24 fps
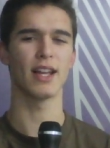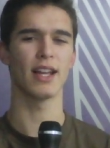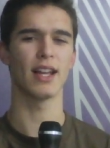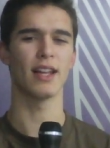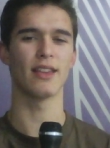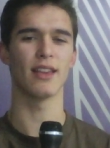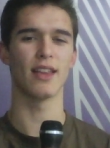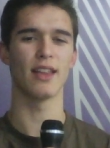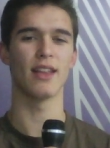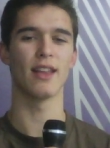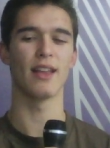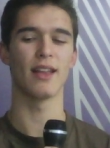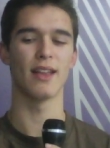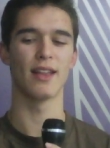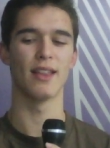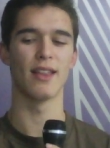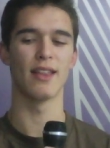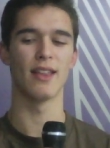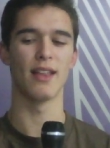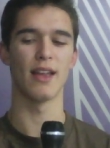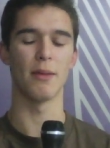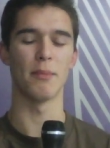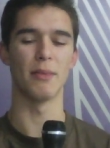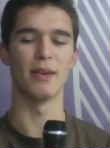it,
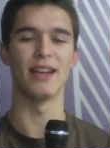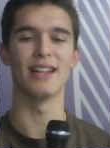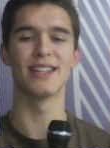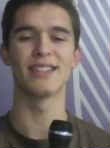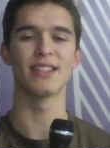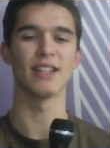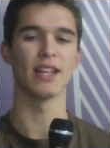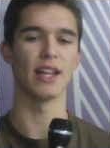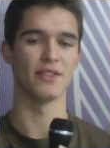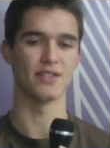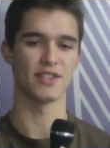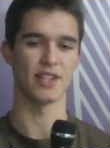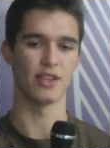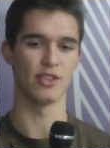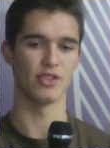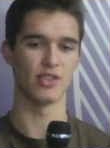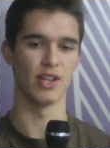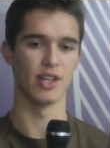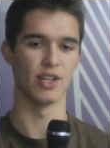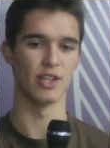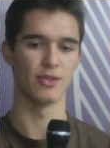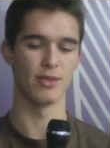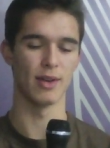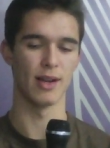I mean, it's a lifestyle
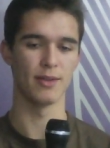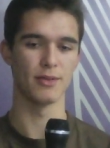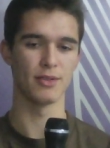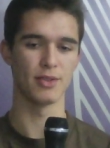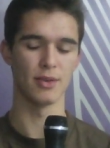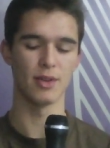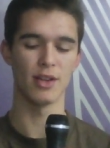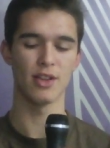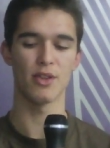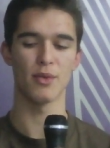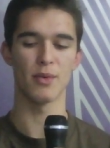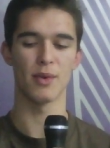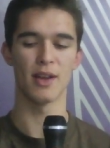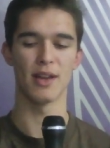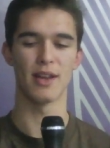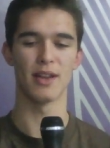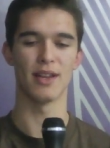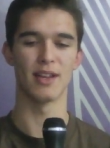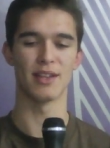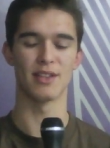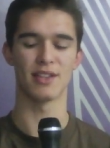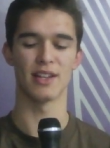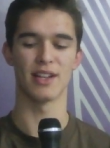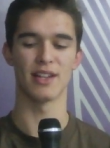change, right? So, either way,
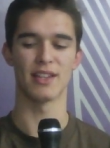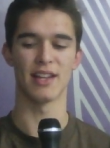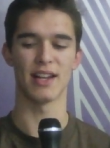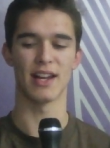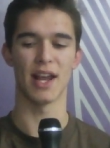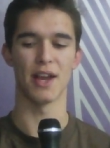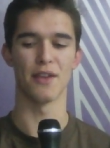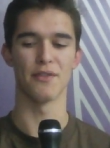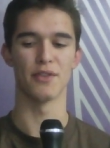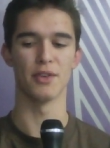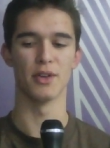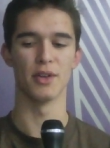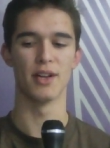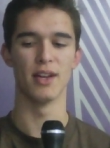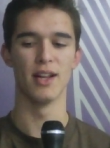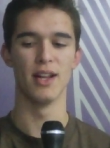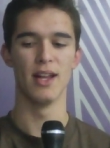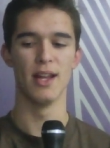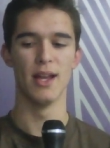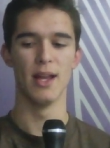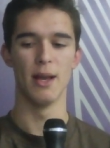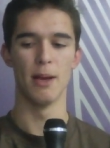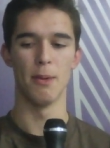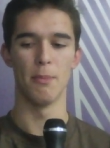it's going to take effort.
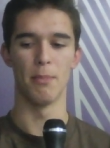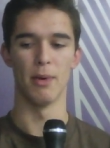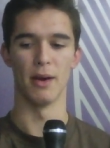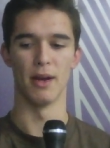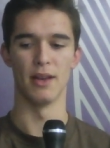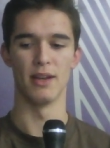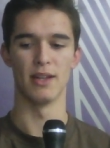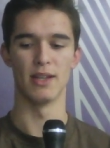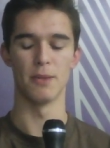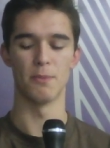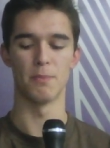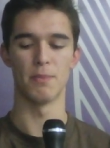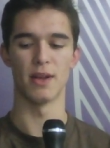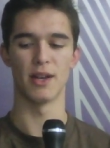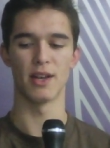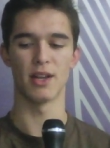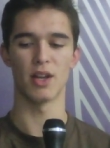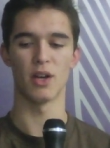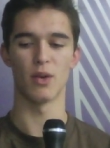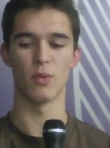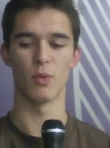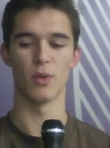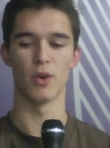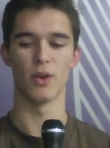But depending
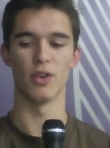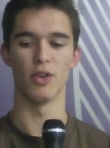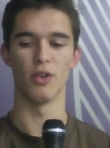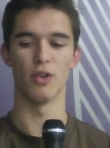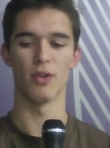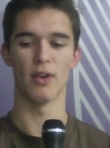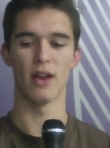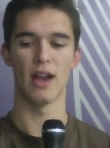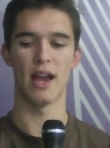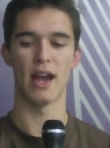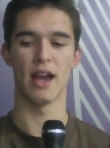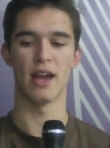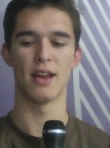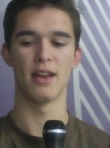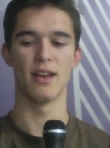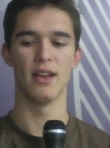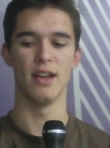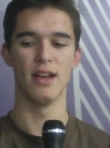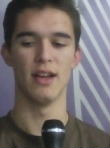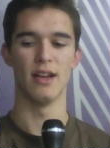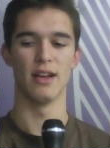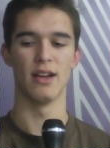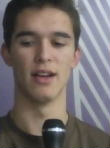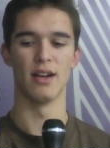on where you're at,
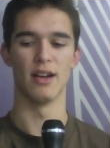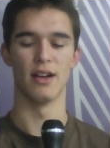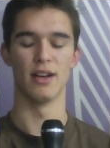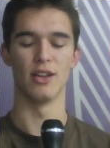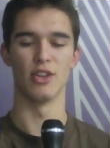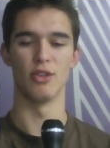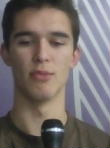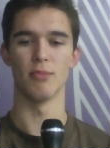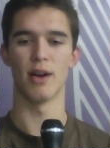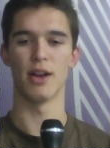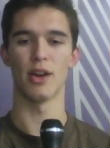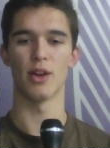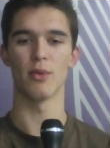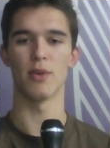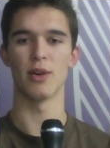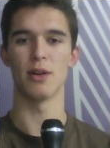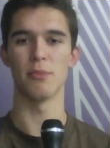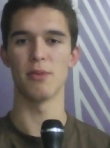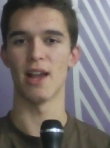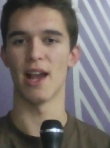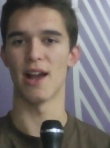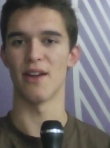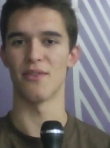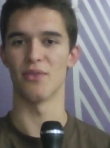uh, you might already
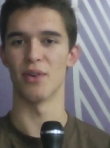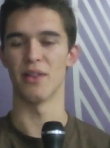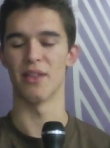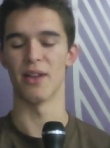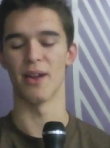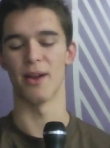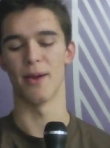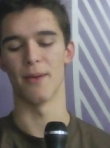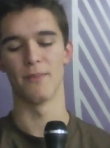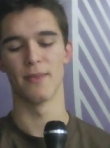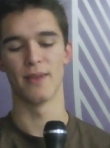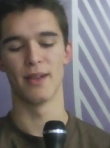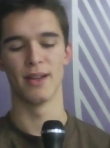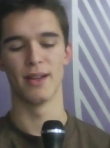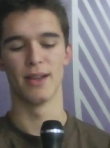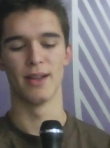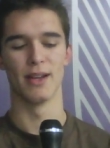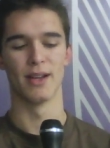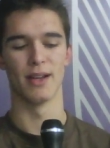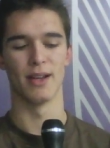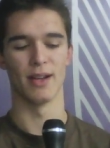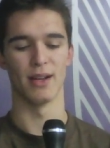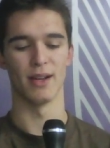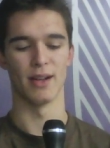be halfway there.
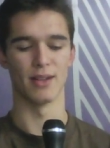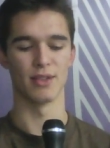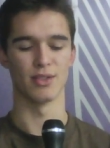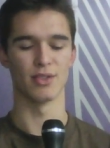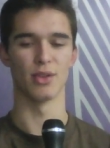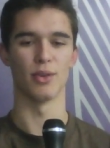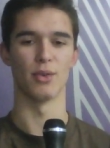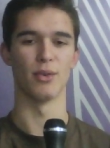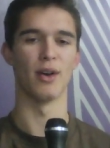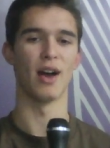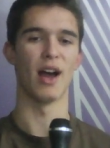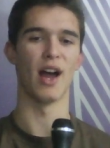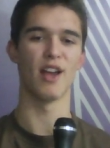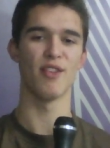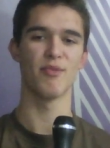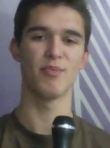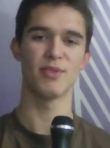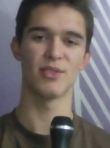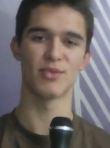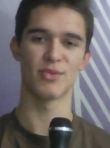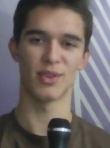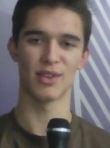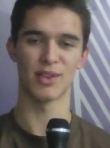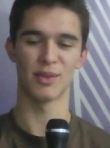Uh, so, I've
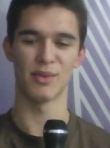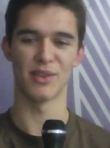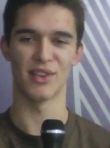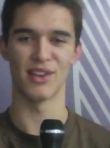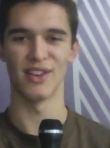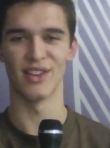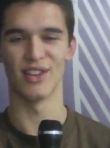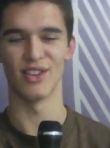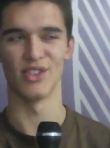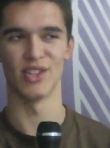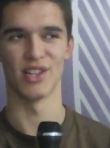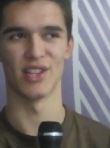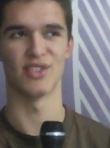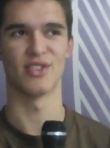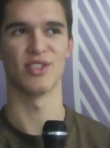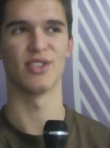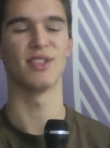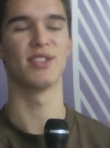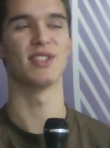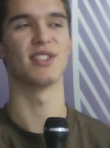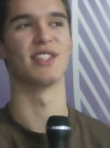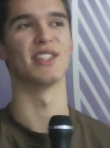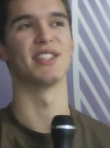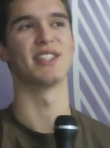been struggling with
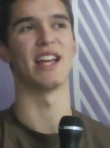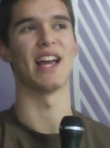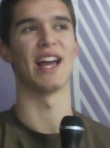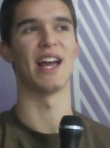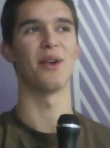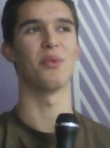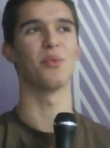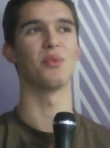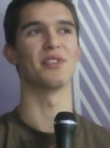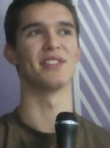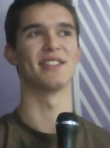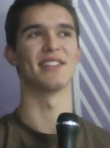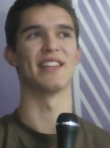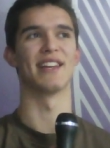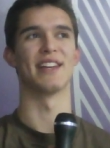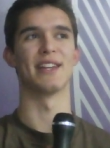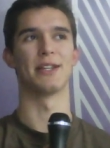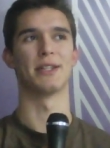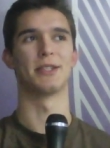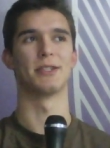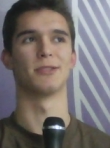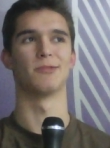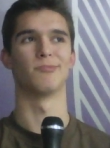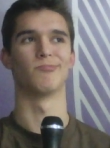indigestion since I was
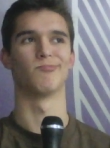like